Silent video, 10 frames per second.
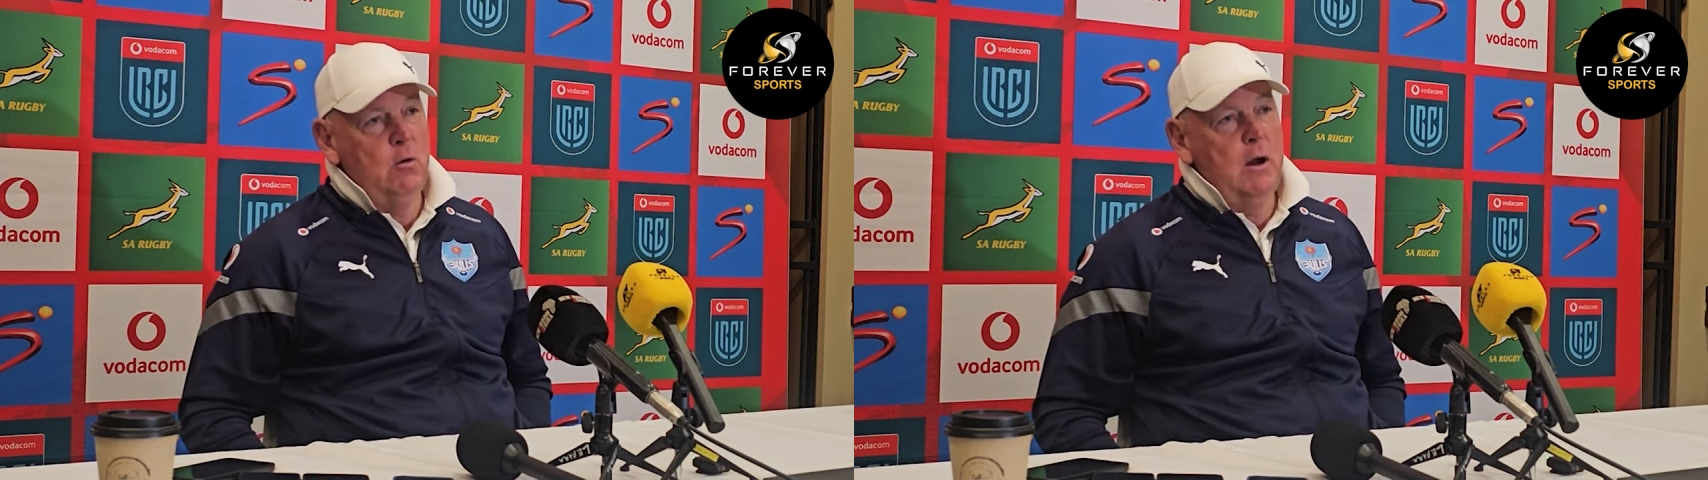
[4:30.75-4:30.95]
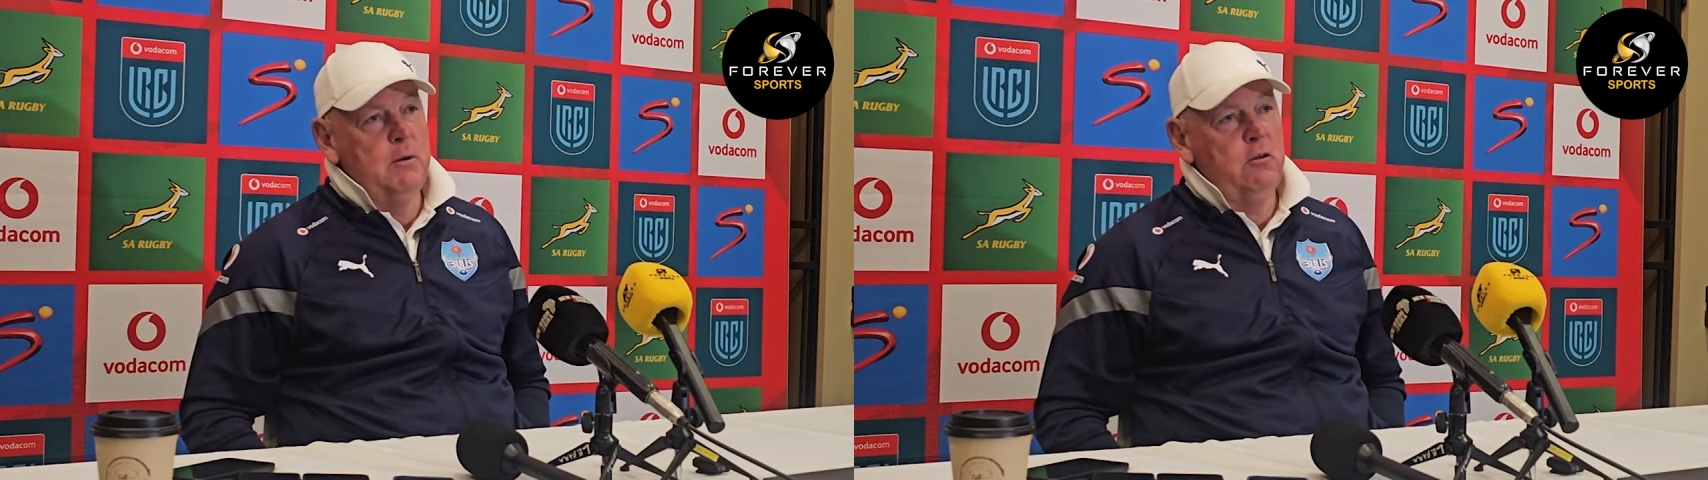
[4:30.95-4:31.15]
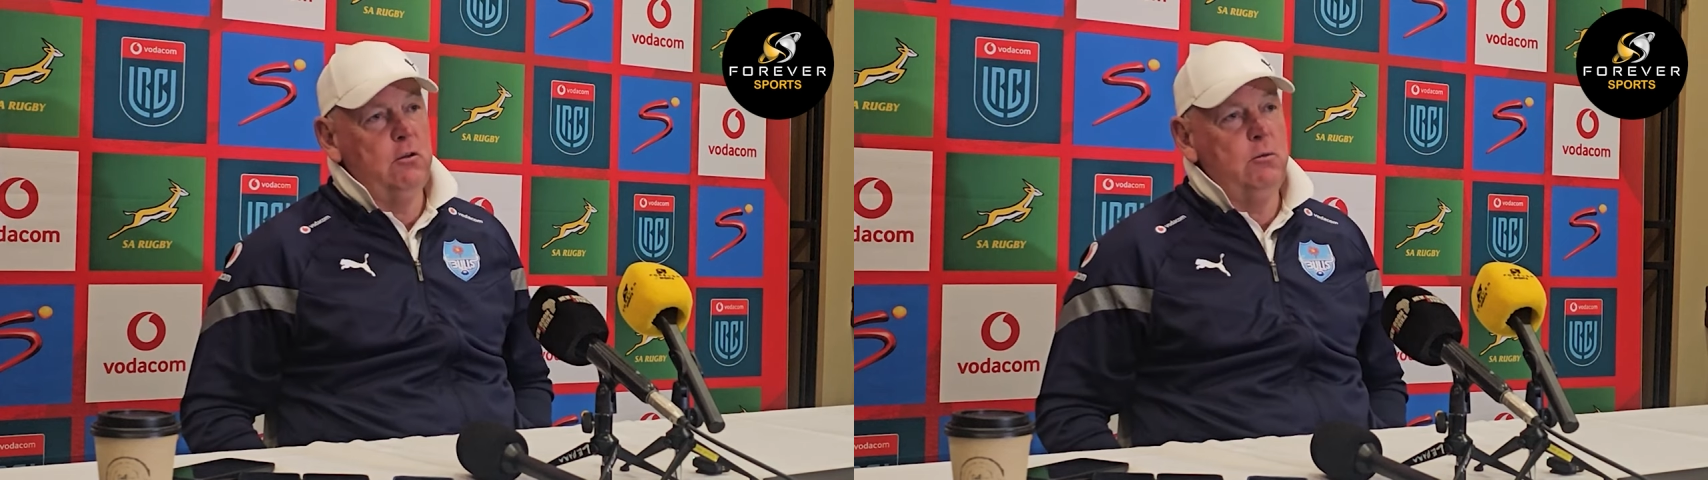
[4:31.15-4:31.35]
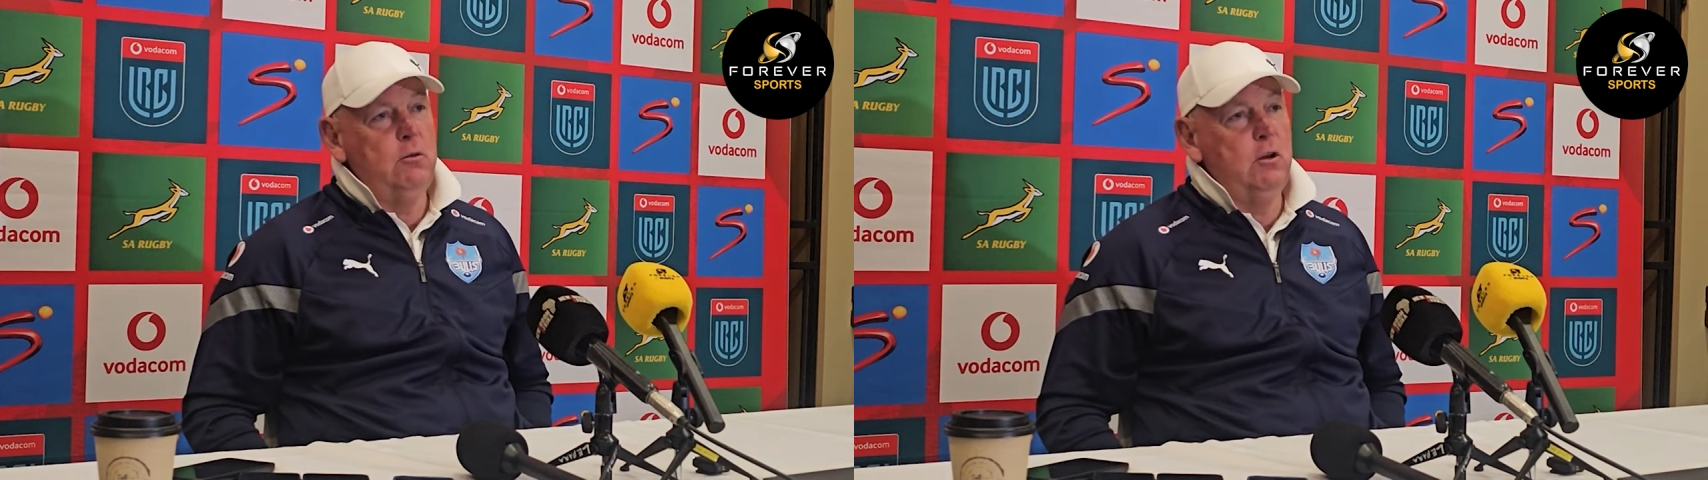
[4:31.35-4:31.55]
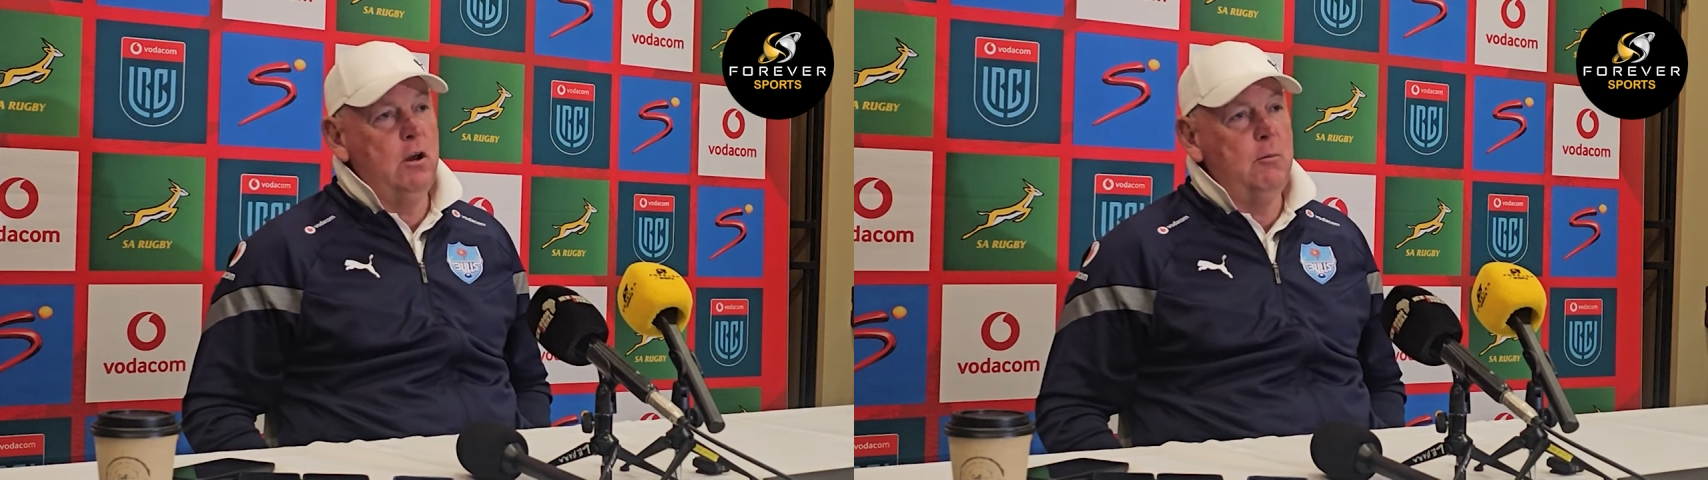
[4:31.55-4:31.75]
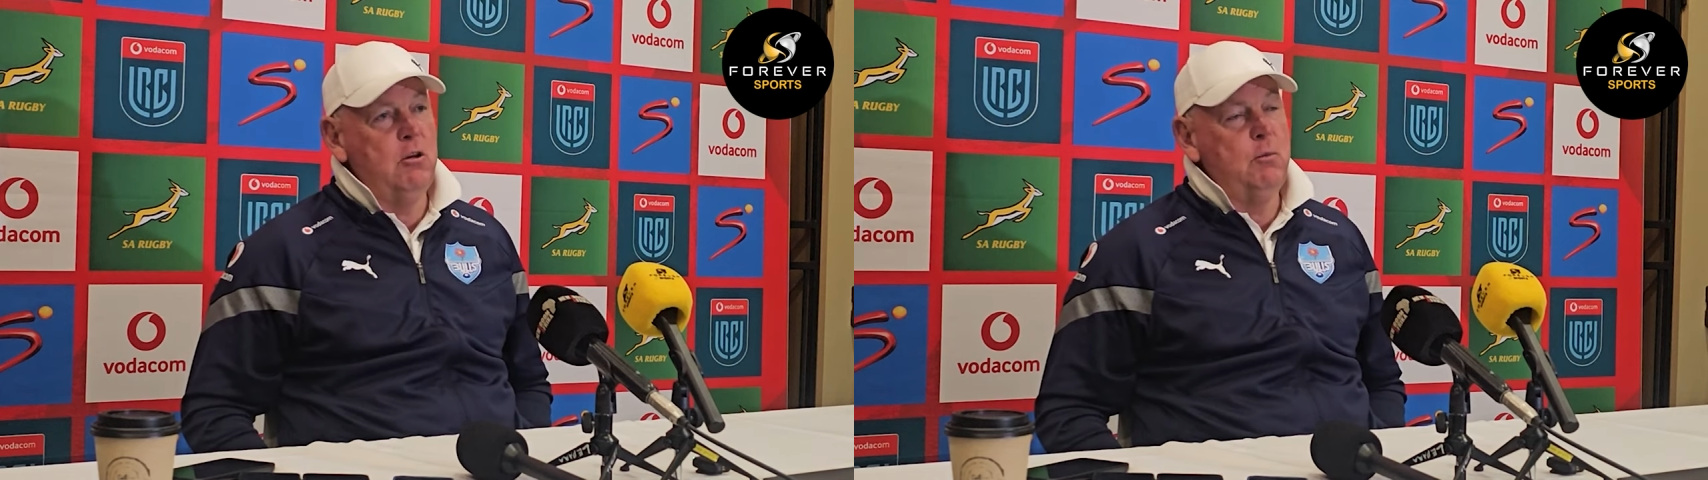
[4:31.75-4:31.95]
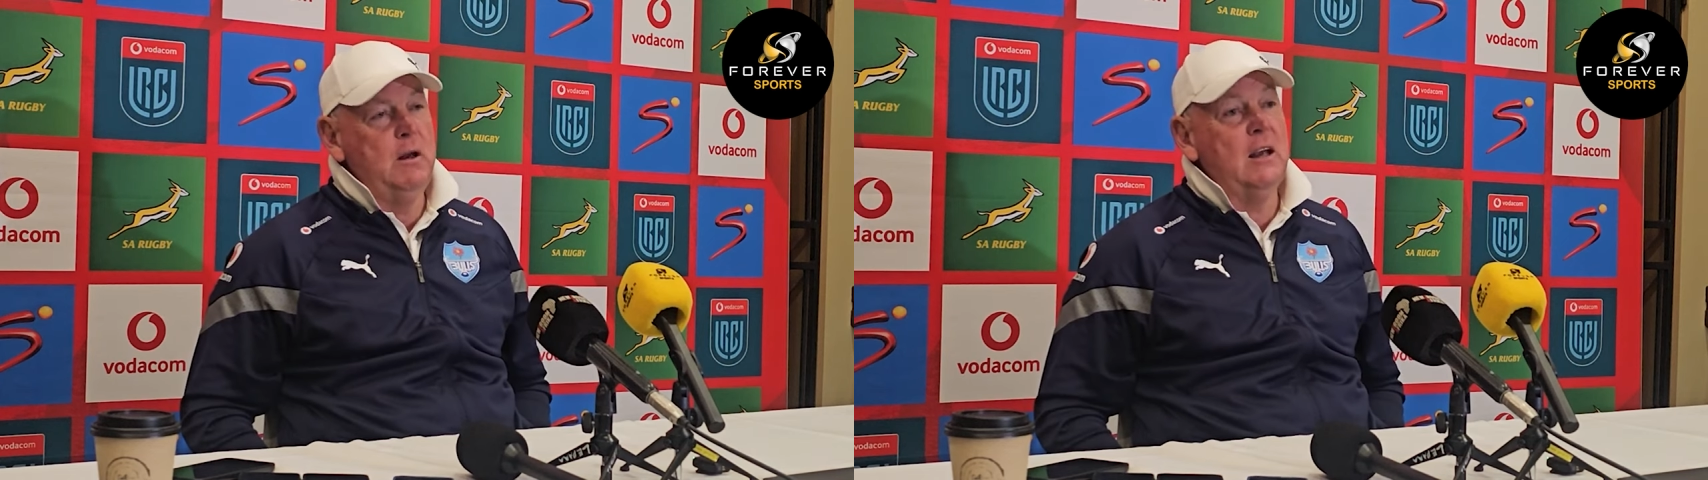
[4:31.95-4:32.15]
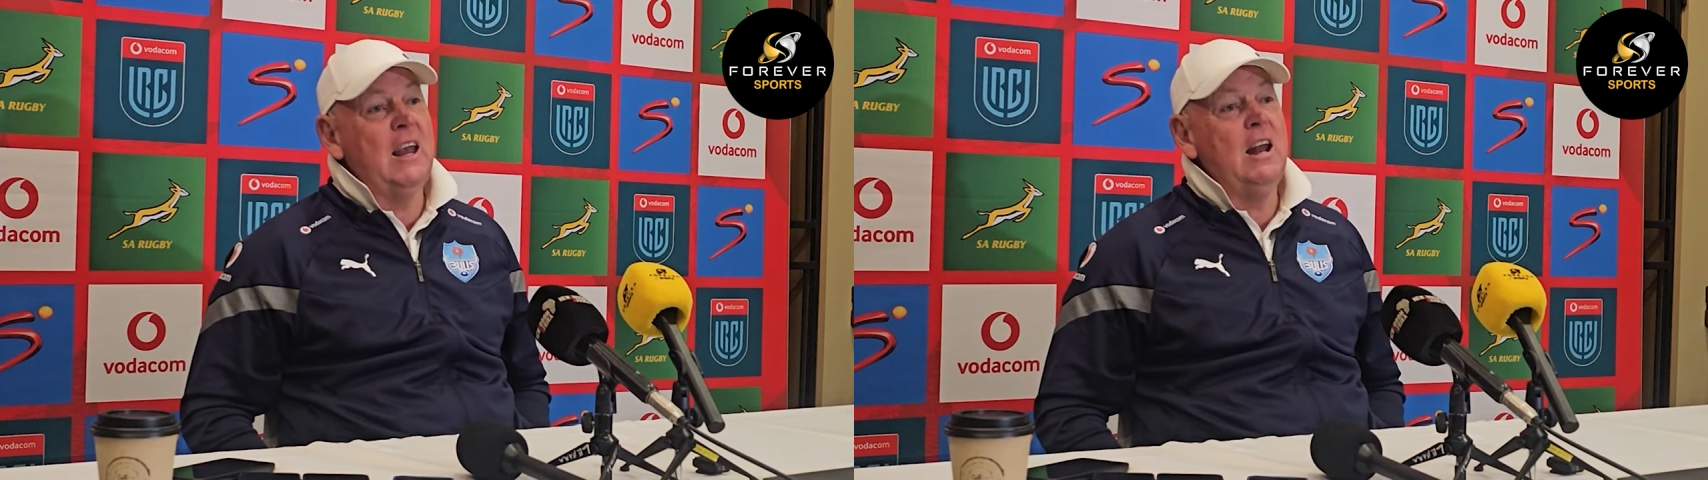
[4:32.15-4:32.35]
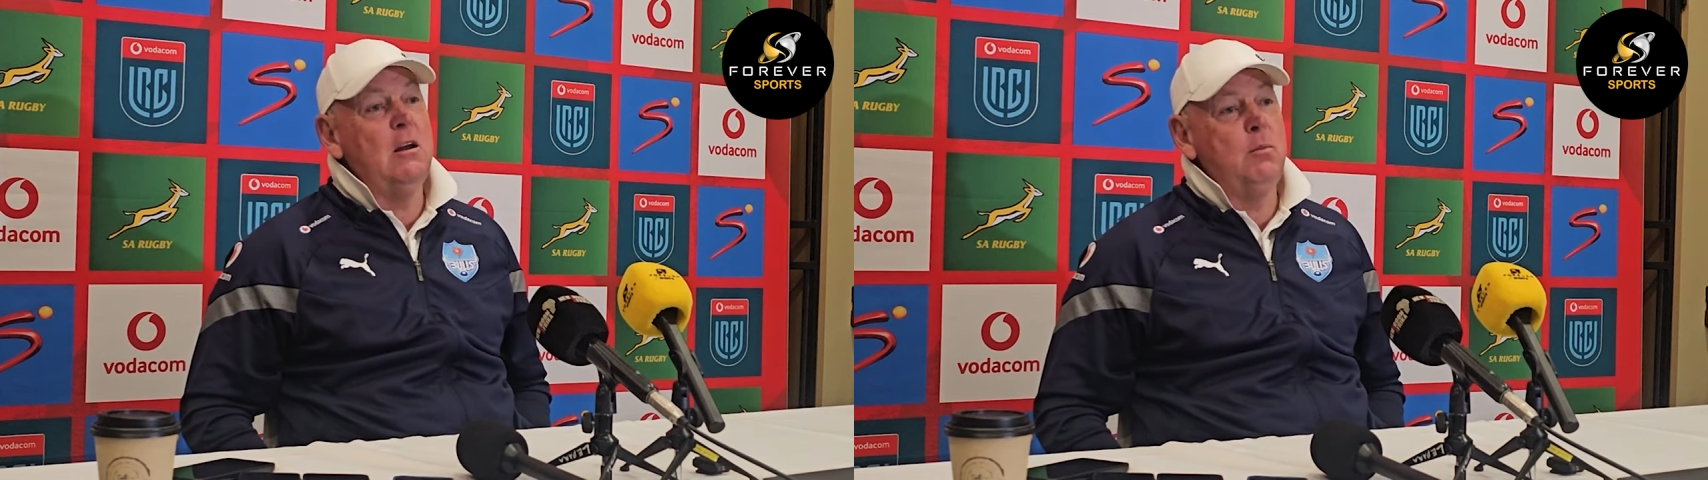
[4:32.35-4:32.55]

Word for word: or how much you know how much better can